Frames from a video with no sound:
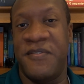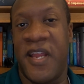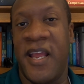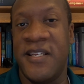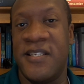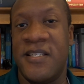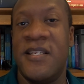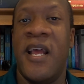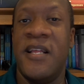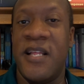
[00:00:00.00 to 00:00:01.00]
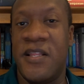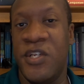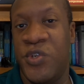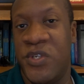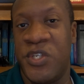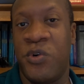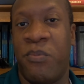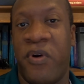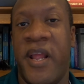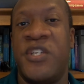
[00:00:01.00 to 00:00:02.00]
of cases that the judicial
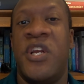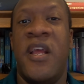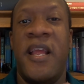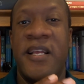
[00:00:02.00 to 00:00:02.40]
branch